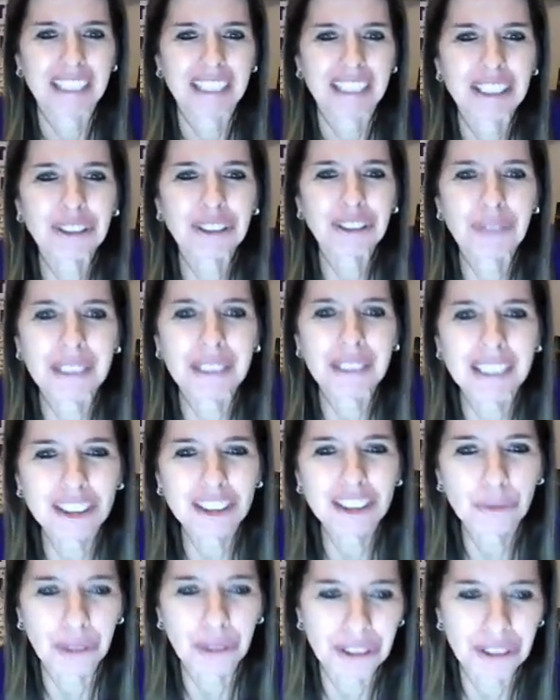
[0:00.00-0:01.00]
So in this
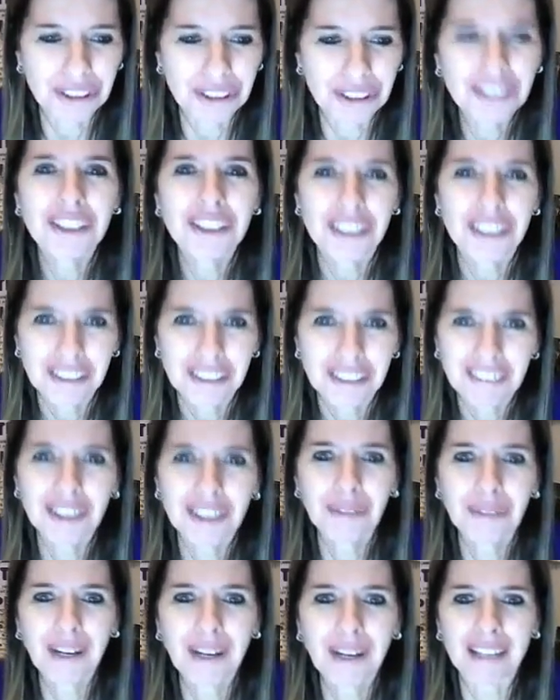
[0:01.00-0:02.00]
word,
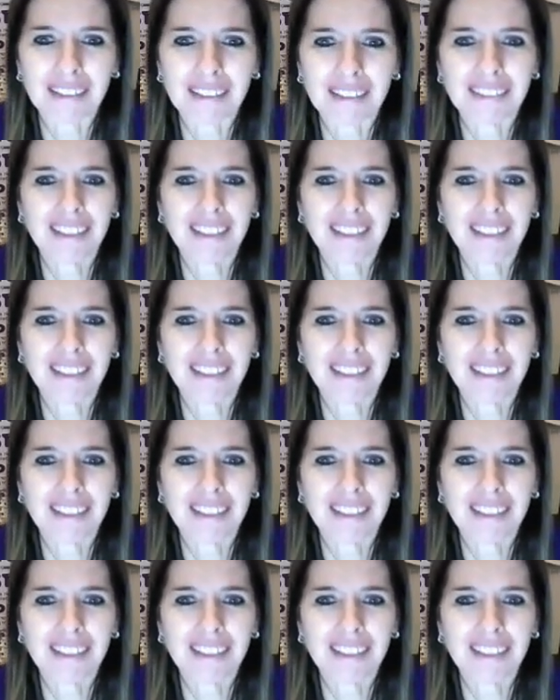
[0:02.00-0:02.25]
you're right.